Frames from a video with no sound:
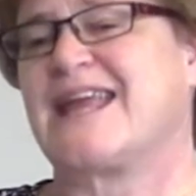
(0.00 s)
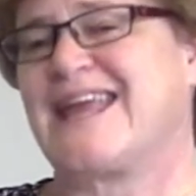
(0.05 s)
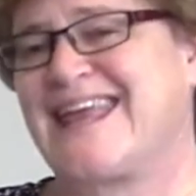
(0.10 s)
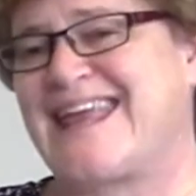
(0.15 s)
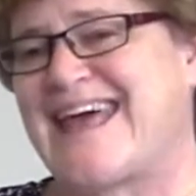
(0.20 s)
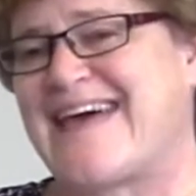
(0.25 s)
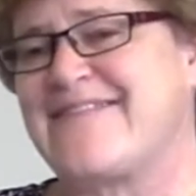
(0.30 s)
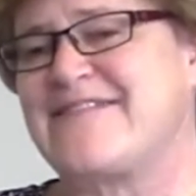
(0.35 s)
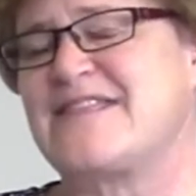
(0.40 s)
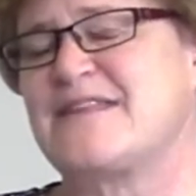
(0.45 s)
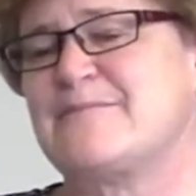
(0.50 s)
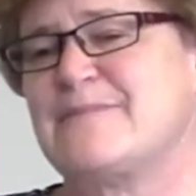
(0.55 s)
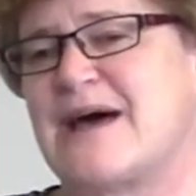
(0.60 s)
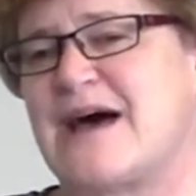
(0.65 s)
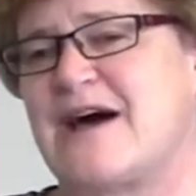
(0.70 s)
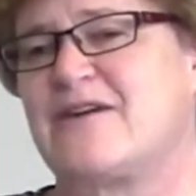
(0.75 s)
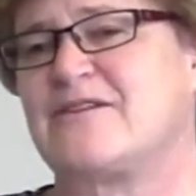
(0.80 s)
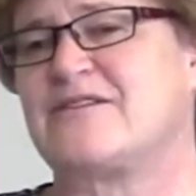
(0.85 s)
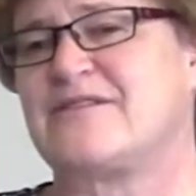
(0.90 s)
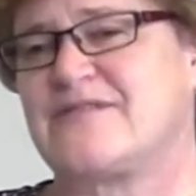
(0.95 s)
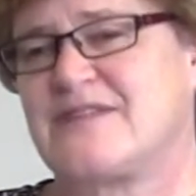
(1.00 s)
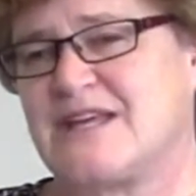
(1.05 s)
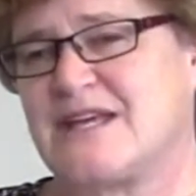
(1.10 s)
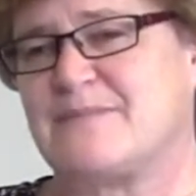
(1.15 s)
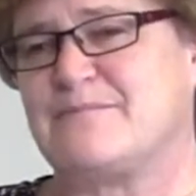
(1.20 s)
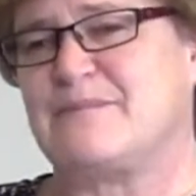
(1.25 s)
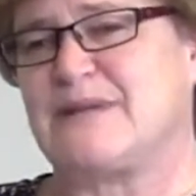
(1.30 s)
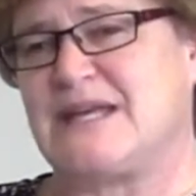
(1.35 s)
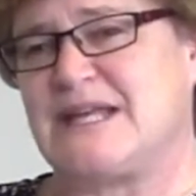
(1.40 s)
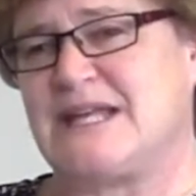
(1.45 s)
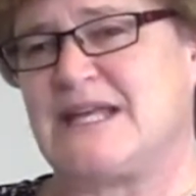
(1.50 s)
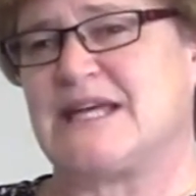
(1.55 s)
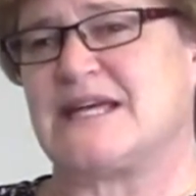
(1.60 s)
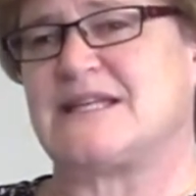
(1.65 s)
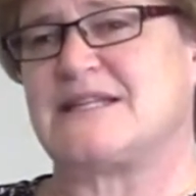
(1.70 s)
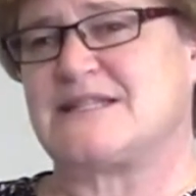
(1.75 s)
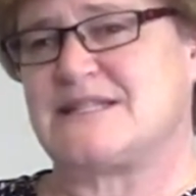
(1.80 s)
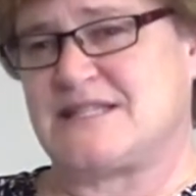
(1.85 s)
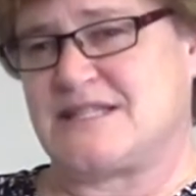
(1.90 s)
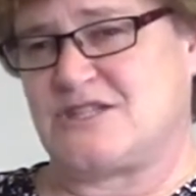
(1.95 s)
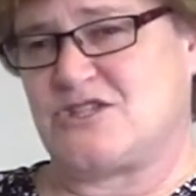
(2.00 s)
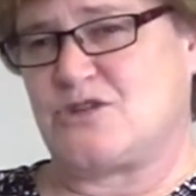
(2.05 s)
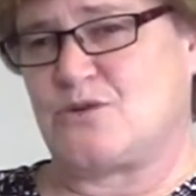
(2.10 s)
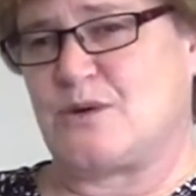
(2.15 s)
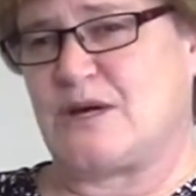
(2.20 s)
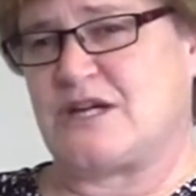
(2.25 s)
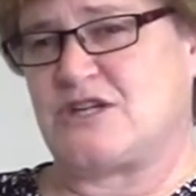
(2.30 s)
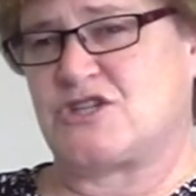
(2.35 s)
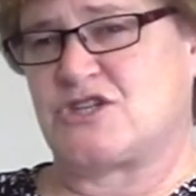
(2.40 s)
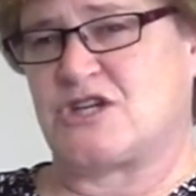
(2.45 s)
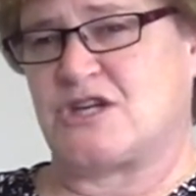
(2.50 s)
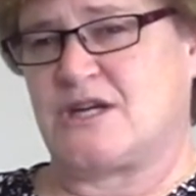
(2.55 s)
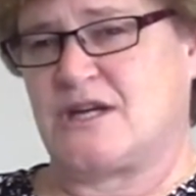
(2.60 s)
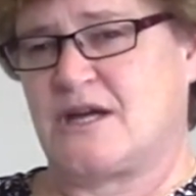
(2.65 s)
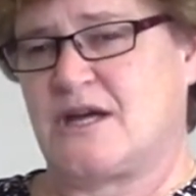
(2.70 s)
Get them out of the immediate situation.